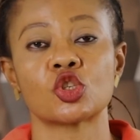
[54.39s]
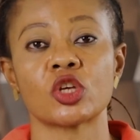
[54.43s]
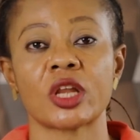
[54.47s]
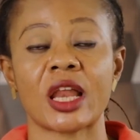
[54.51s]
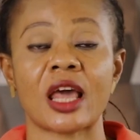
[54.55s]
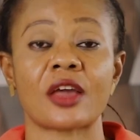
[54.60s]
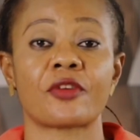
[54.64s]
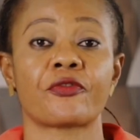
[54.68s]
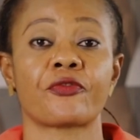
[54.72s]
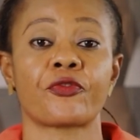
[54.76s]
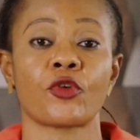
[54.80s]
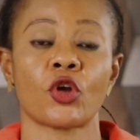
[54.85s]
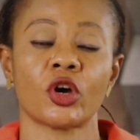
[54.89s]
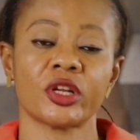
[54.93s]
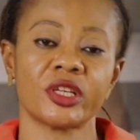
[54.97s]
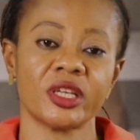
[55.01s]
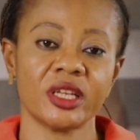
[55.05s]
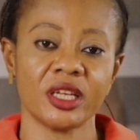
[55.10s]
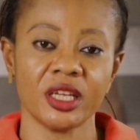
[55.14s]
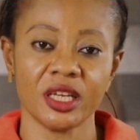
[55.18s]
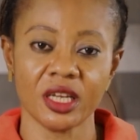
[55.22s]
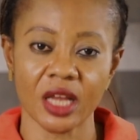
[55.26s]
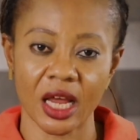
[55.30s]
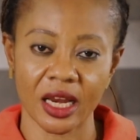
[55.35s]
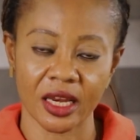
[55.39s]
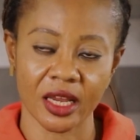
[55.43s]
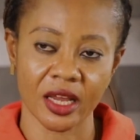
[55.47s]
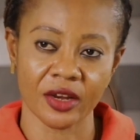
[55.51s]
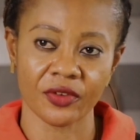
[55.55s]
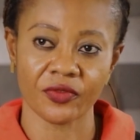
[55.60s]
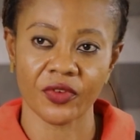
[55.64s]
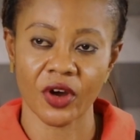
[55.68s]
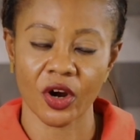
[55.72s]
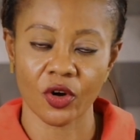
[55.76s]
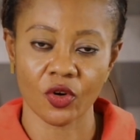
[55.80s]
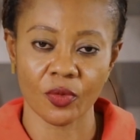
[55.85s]
like flooding in an
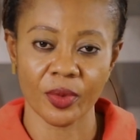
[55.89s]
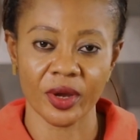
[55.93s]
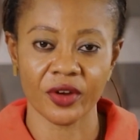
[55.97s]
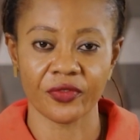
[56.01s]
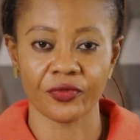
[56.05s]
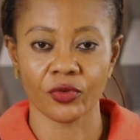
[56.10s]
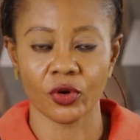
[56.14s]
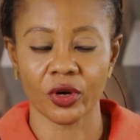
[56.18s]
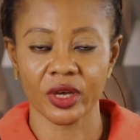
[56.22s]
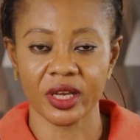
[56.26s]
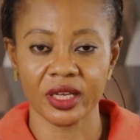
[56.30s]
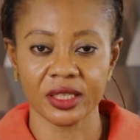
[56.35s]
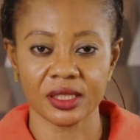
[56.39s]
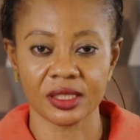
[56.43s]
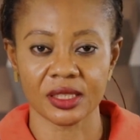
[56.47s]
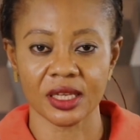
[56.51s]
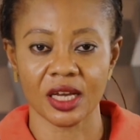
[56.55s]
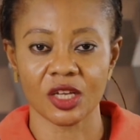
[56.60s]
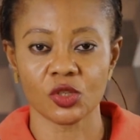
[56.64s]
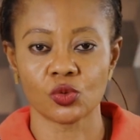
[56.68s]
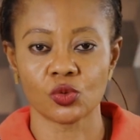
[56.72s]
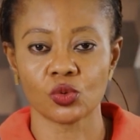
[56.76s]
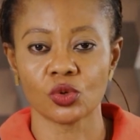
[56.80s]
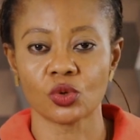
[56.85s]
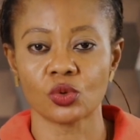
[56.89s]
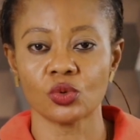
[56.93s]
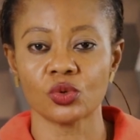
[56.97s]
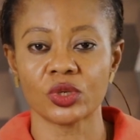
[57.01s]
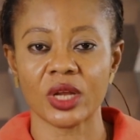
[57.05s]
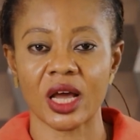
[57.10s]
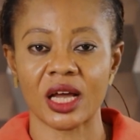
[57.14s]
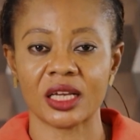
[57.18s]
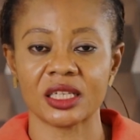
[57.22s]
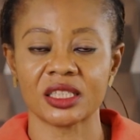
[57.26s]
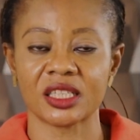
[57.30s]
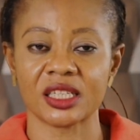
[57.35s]
environment, for instance. We could
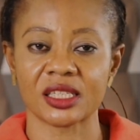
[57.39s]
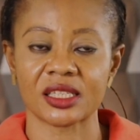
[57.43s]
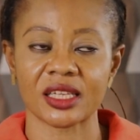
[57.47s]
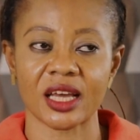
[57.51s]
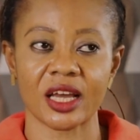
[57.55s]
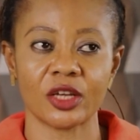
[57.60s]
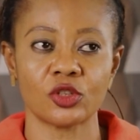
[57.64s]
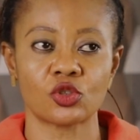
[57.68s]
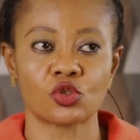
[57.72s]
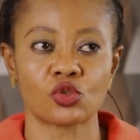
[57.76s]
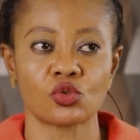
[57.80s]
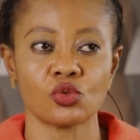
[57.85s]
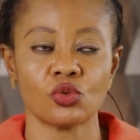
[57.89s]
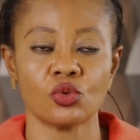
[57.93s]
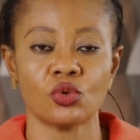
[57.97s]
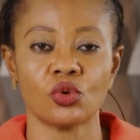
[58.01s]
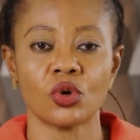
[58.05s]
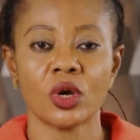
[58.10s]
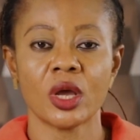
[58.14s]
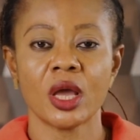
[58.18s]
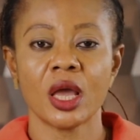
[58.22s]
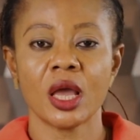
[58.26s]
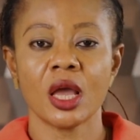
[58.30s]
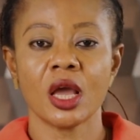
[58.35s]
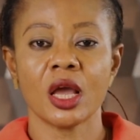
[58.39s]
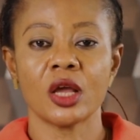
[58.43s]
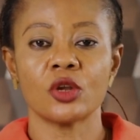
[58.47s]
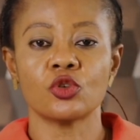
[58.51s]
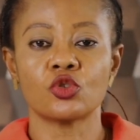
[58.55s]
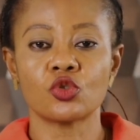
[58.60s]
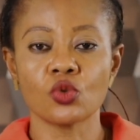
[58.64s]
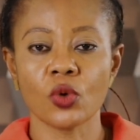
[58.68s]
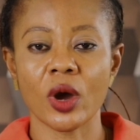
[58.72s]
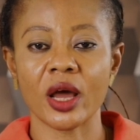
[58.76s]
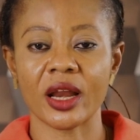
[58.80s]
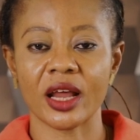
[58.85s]
decide to
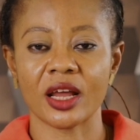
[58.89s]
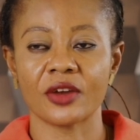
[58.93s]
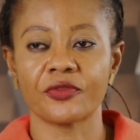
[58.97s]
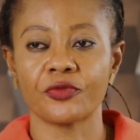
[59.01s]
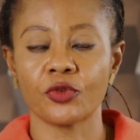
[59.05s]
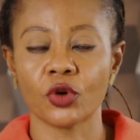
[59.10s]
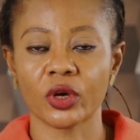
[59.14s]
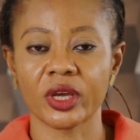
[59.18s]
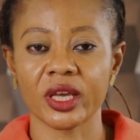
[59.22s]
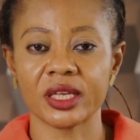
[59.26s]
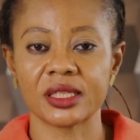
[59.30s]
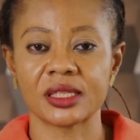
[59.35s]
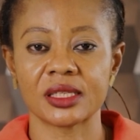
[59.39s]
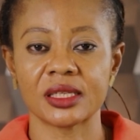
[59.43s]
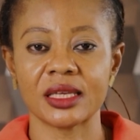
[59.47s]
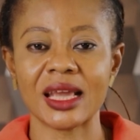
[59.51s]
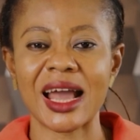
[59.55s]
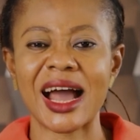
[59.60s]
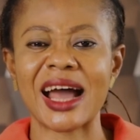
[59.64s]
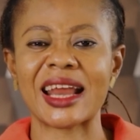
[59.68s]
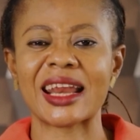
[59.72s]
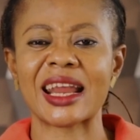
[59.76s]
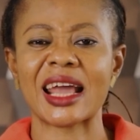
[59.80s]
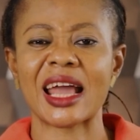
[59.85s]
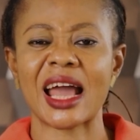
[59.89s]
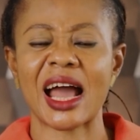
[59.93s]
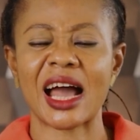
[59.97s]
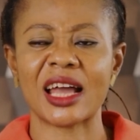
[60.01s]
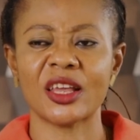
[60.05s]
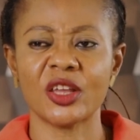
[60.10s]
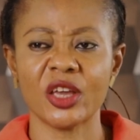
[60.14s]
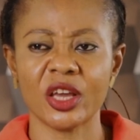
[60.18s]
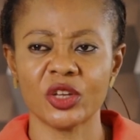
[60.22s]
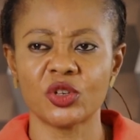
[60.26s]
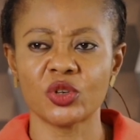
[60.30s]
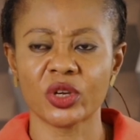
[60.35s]
do an advocacy and
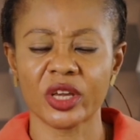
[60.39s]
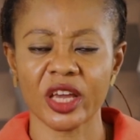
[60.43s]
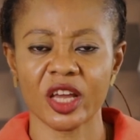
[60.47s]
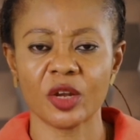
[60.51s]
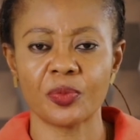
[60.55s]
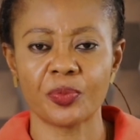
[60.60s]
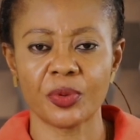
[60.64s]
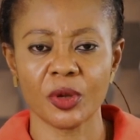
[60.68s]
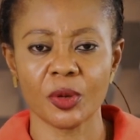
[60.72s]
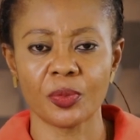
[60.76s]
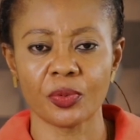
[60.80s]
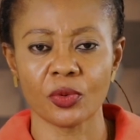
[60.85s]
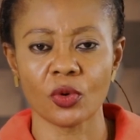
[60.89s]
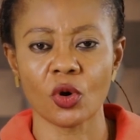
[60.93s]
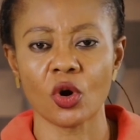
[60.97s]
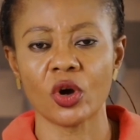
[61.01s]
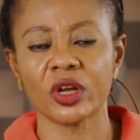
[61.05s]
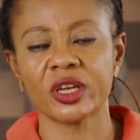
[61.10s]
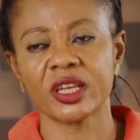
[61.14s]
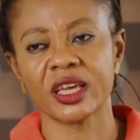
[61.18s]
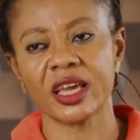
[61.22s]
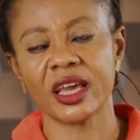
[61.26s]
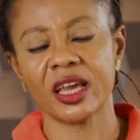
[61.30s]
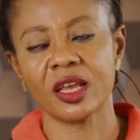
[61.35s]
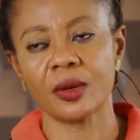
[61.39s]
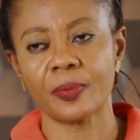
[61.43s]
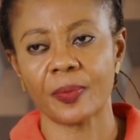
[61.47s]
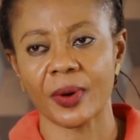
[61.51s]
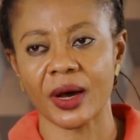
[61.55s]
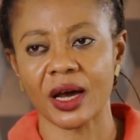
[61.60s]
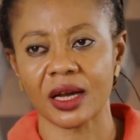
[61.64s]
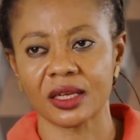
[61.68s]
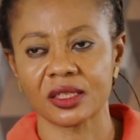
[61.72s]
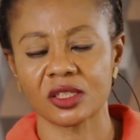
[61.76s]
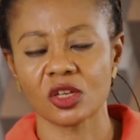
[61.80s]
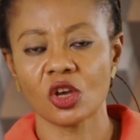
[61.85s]
educate people on the
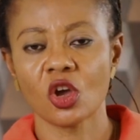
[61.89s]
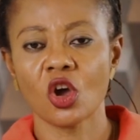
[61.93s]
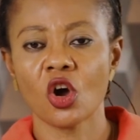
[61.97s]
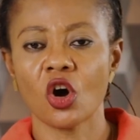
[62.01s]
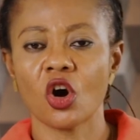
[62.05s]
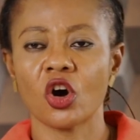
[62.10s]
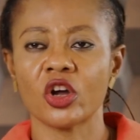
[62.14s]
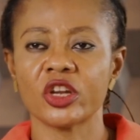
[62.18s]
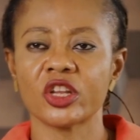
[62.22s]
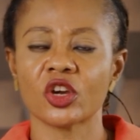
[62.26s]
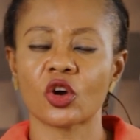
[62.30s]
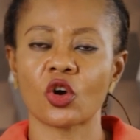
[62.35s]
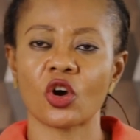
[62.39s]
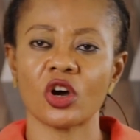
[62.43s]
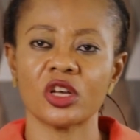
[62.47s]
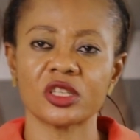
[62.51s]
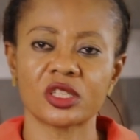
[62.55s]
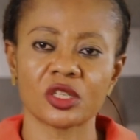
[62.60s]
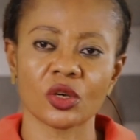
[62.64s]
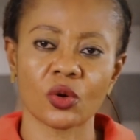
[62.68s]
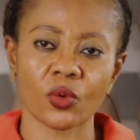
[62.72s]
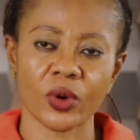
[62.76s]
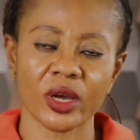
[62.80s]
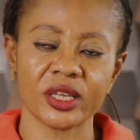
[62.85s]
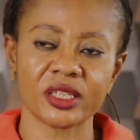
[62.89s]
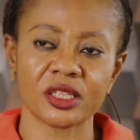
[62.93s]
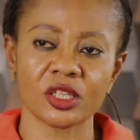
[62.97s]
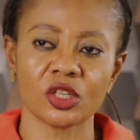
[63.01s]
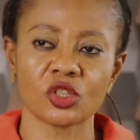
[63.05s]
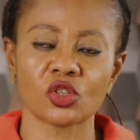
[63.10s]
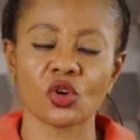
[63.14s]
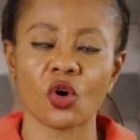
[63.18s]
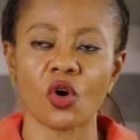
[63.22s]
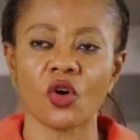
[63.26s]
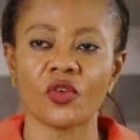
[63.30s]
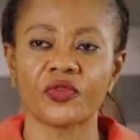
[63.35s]
impact, on the
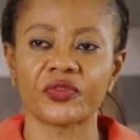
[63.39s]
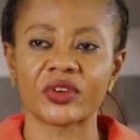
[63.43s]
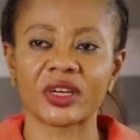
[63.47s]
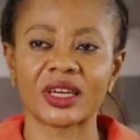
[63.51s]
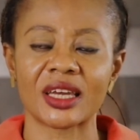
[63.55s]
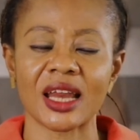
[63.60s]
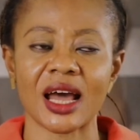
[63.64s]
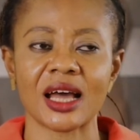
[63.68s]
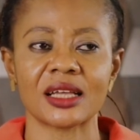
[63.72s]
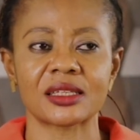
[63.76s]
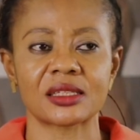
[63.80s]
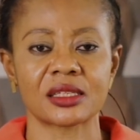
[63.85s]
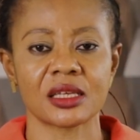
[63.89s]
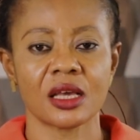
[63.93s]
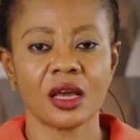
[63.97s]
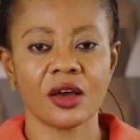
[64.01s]
consequences of that